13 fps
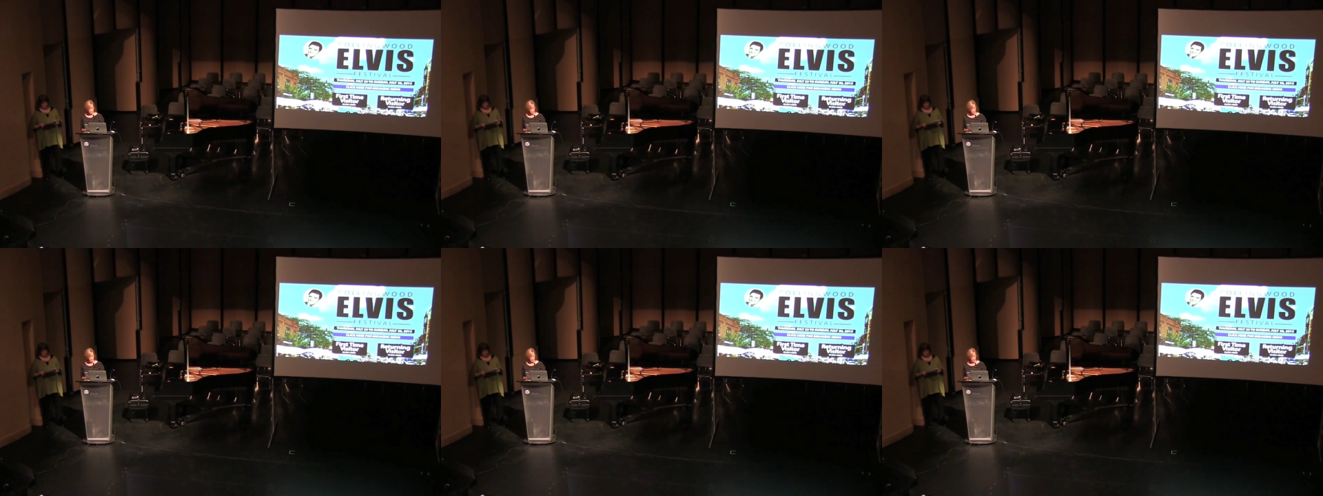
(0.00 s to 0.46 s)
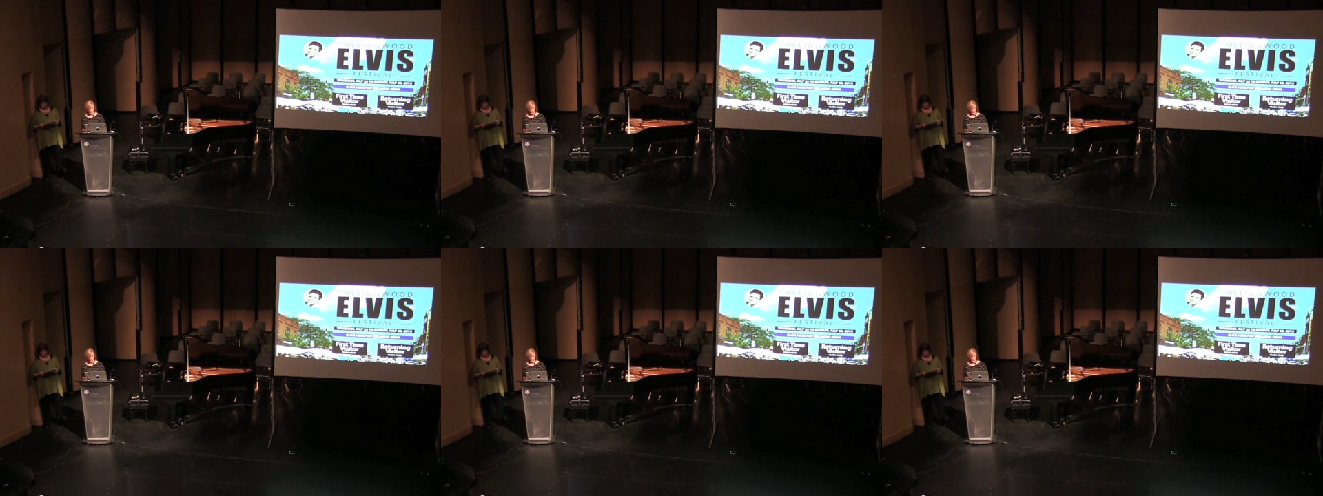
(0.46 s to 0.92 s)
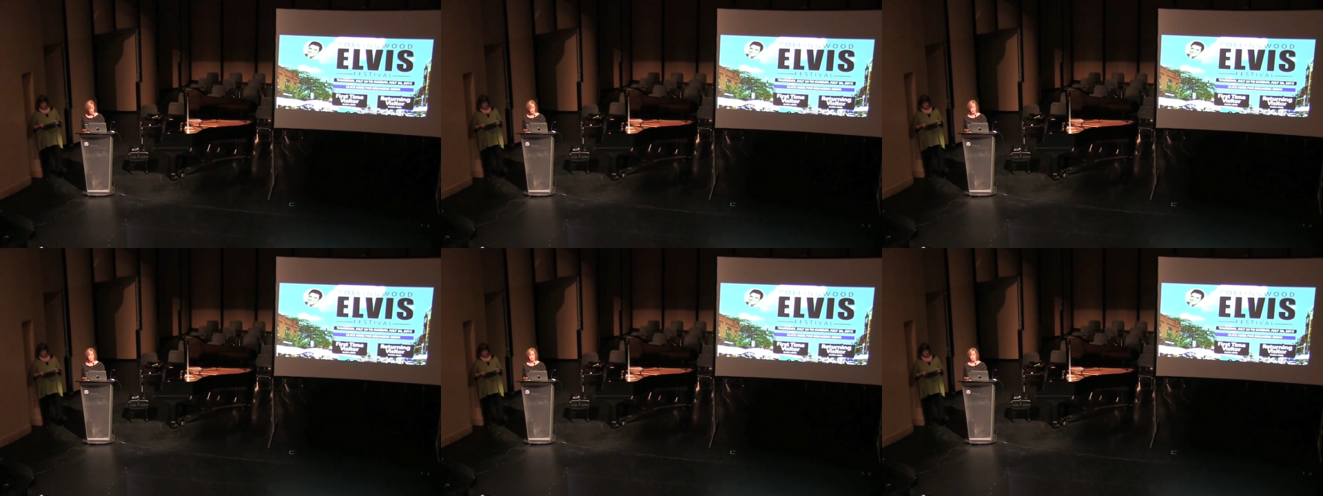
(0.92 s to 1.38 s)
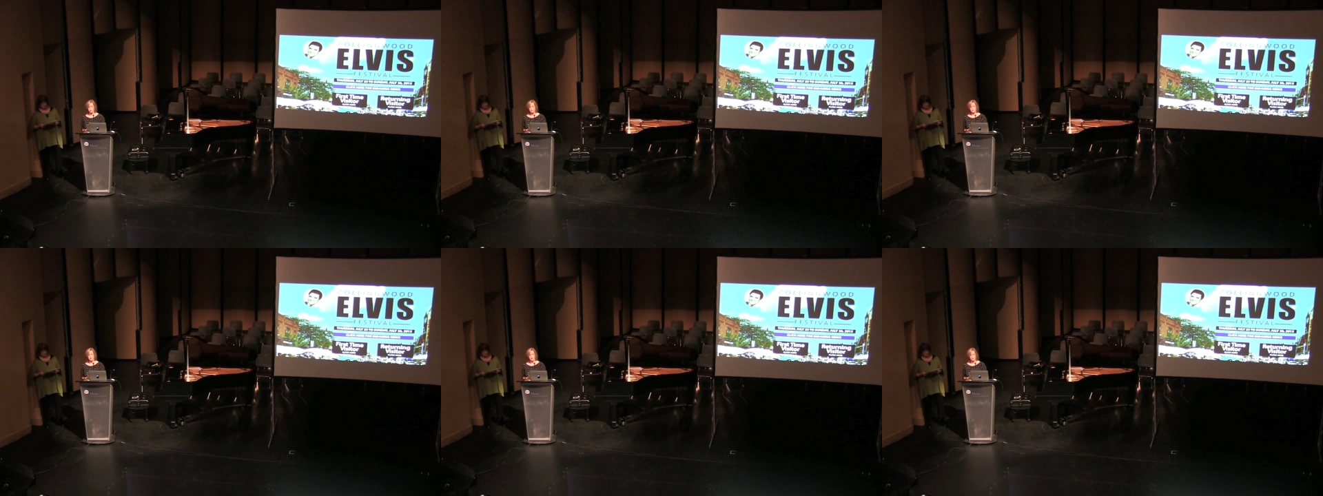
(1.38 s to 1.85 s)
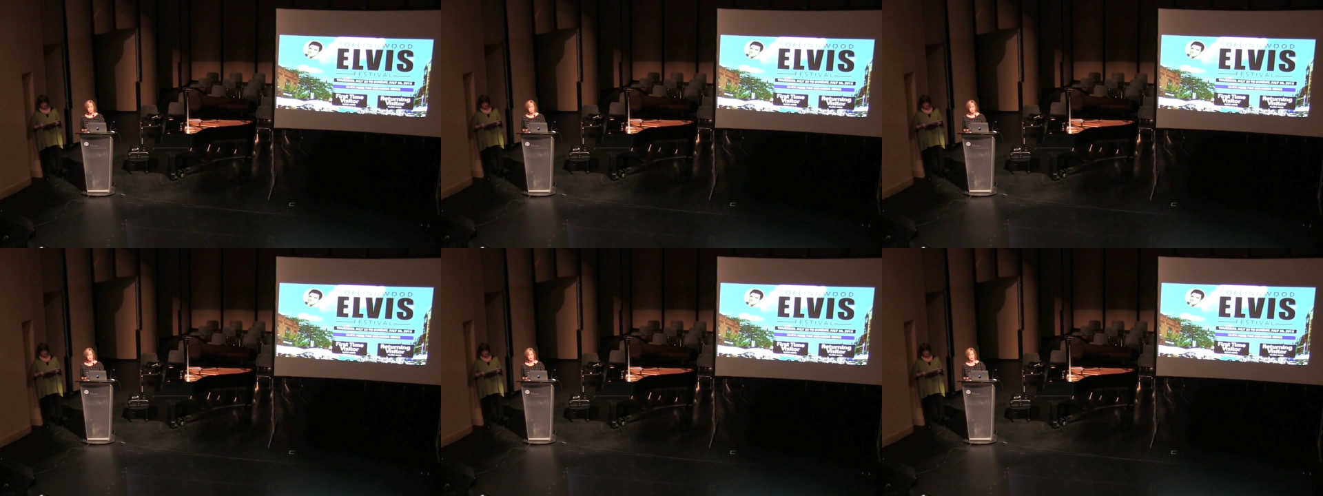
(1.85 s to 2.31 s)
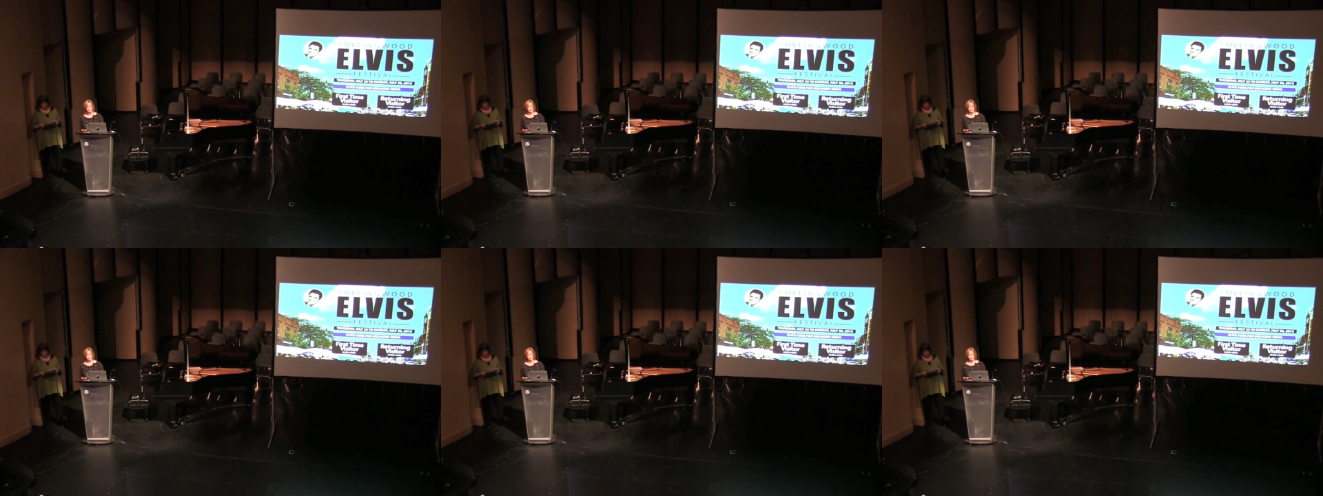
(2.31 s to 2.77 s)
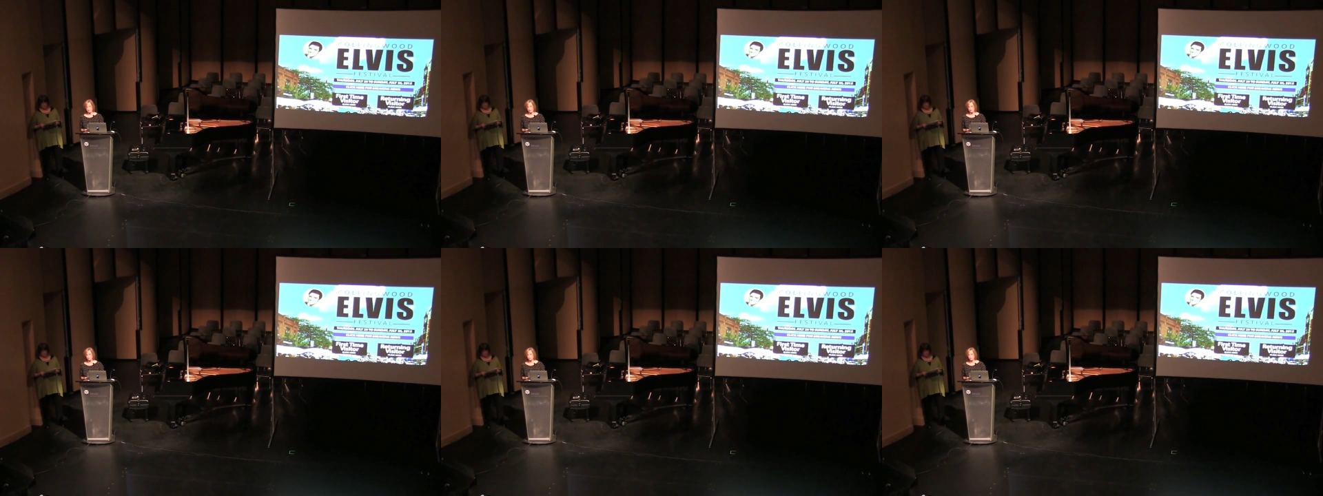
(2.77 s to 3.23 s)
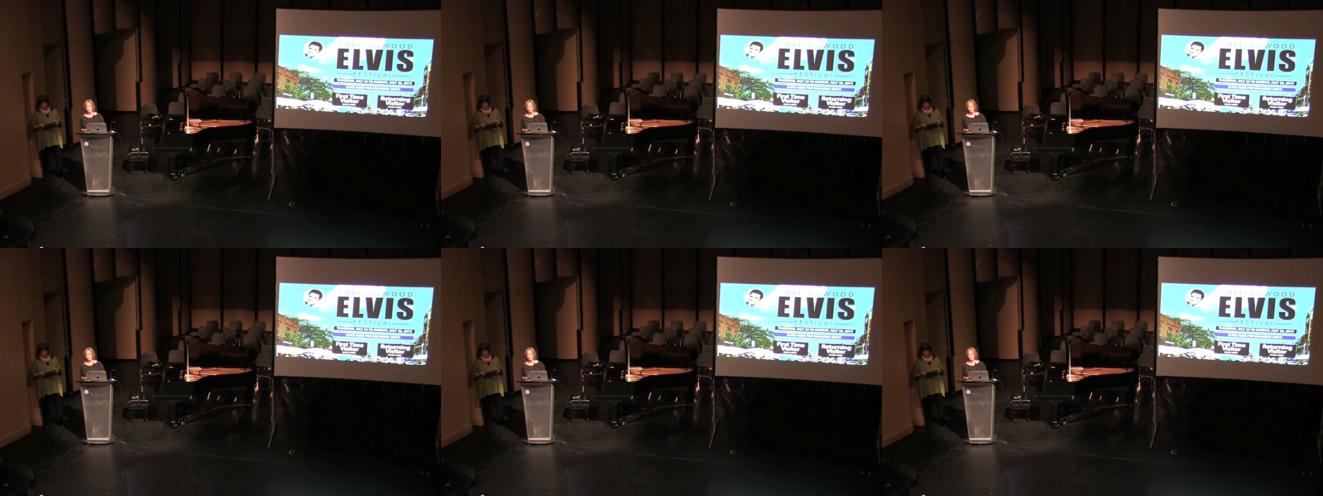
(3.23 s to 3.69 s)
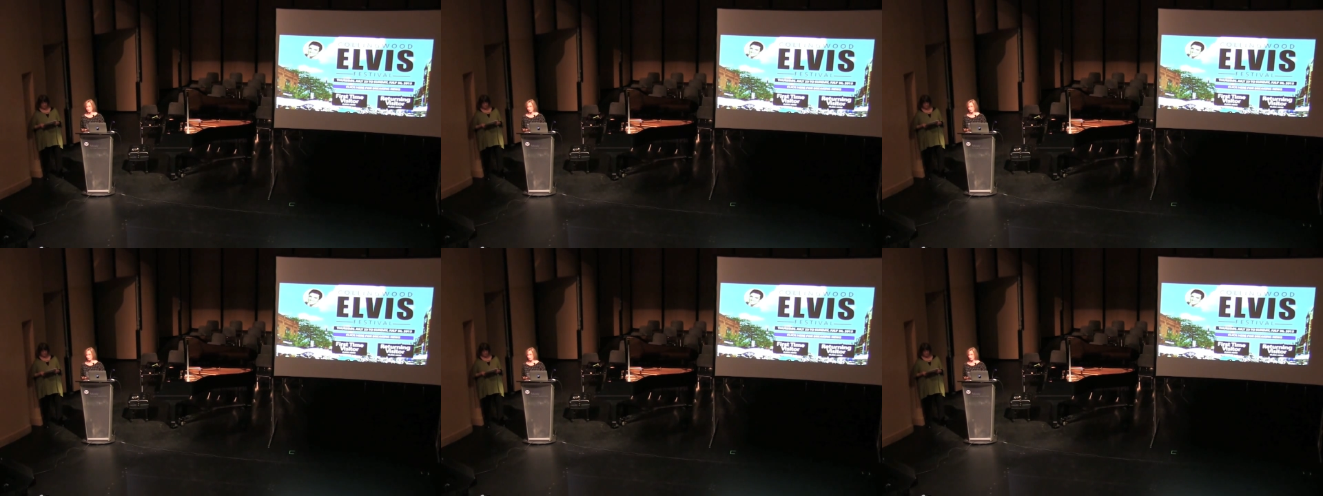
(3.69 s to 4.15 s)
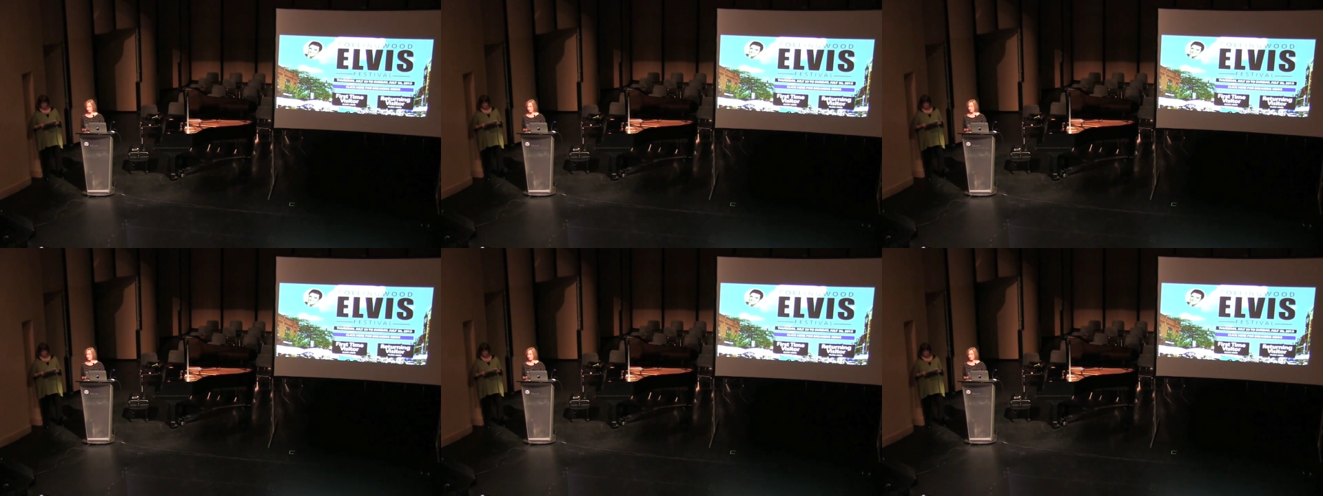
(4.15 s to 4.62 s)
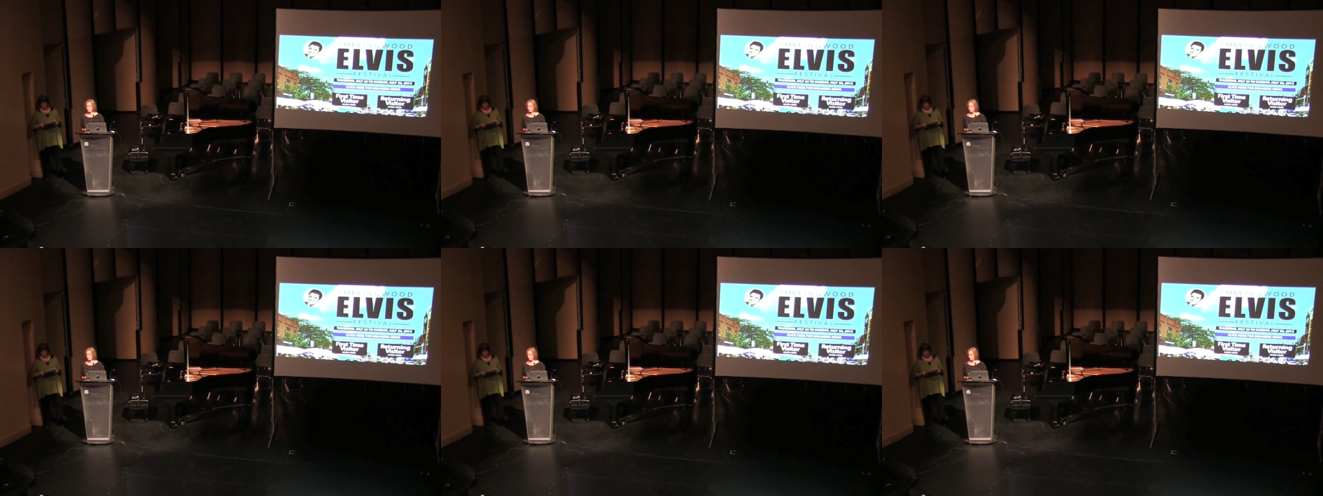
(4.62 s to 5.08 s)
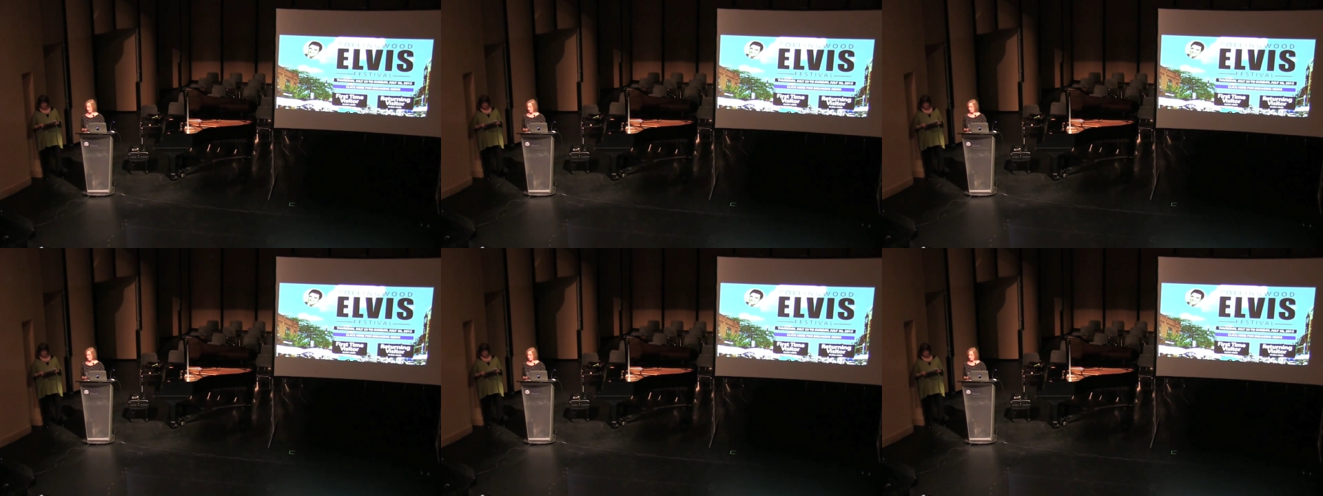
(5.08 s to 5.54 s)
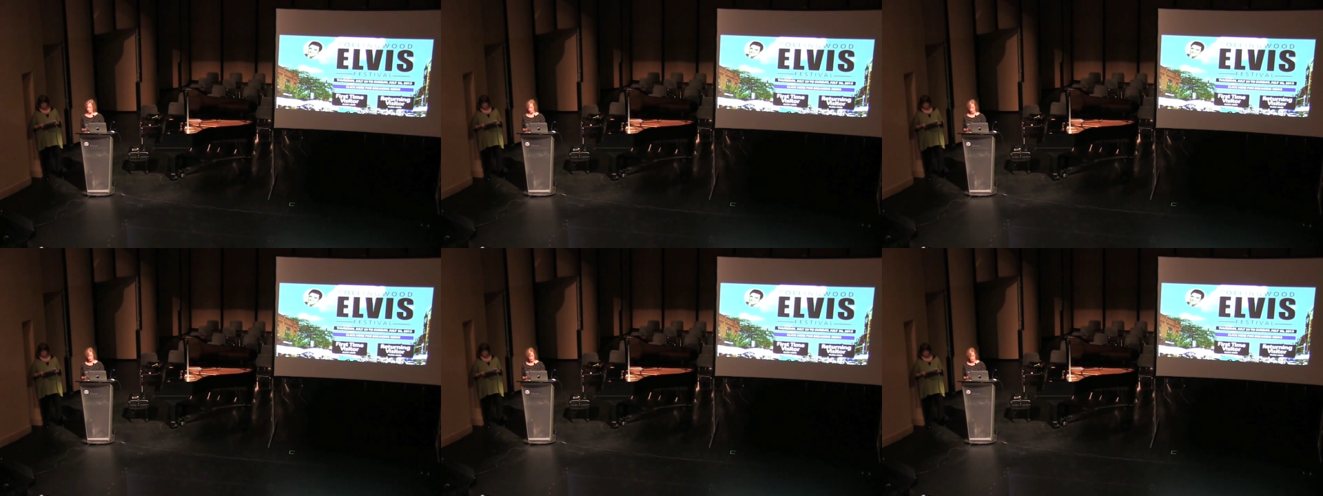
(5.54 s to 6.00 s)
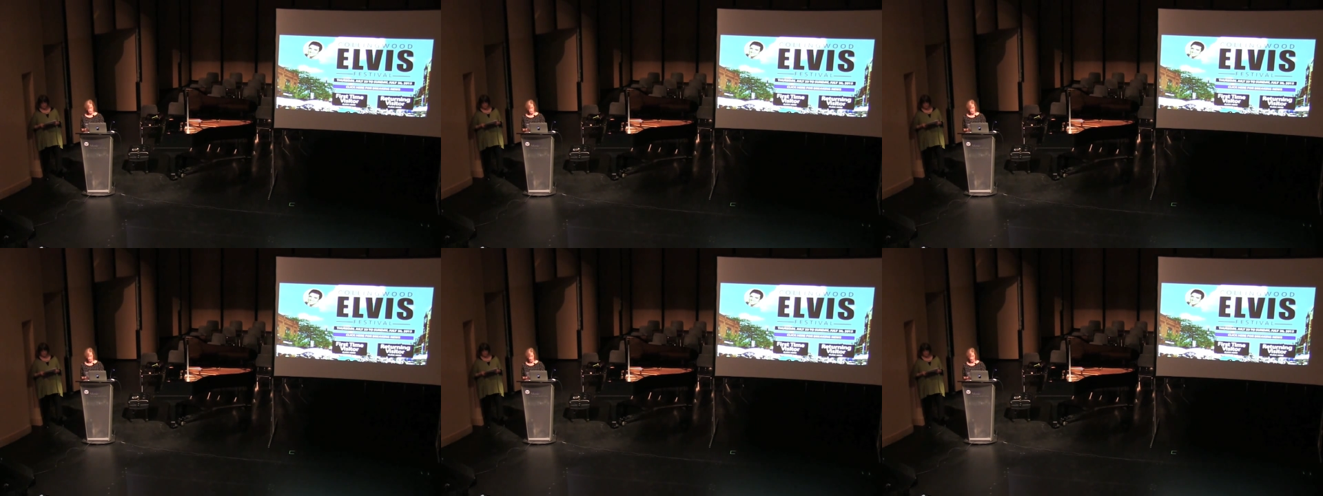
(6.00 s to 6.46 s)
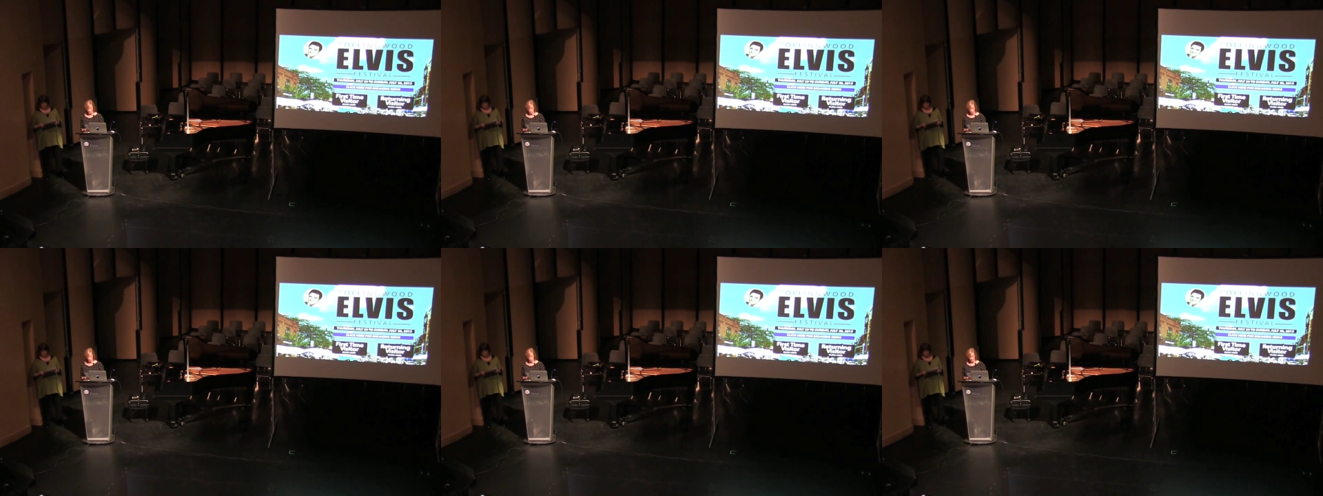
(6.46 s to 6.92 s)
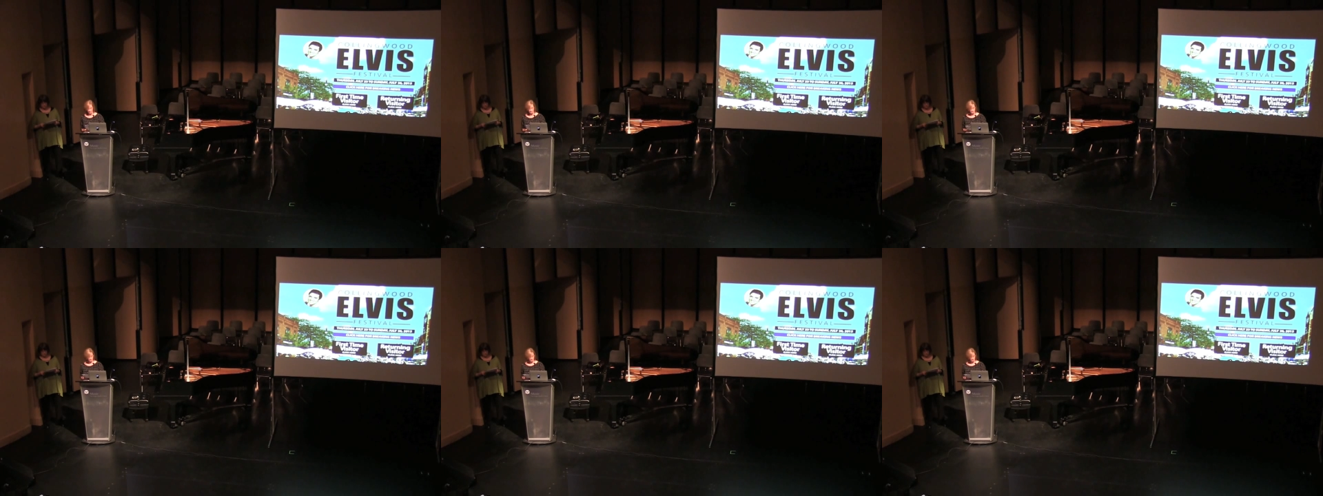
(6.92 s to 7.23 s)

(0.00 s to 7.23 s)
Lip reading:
No face is visible, so there are no lips to read.